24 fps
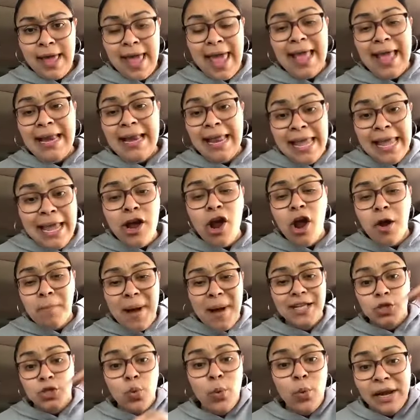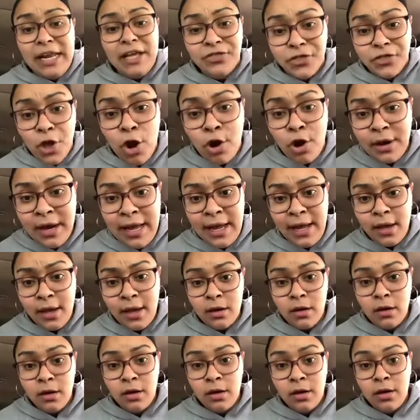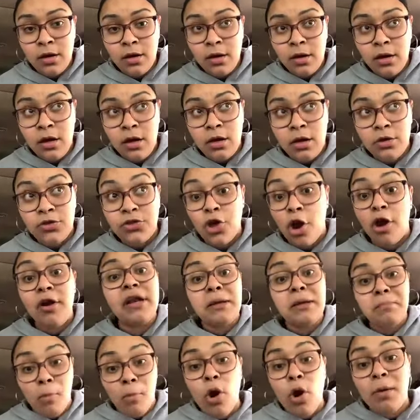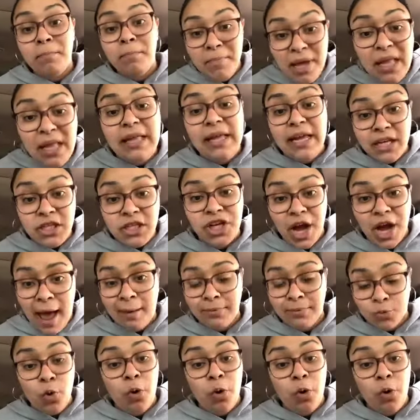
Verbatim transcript: And here by 2030, 30 more million jobs